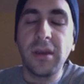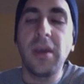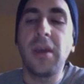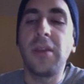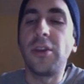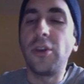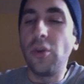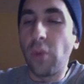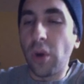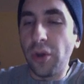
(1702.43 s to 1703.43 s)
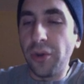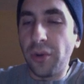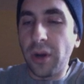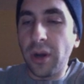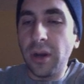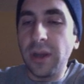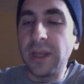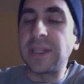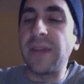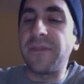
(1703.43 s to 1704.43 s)
The New World Order
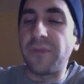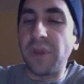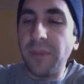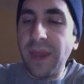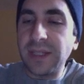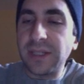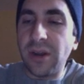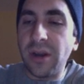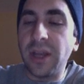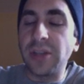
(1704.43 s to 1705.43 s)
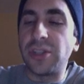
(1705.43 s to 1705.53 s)
is a Freemasonic,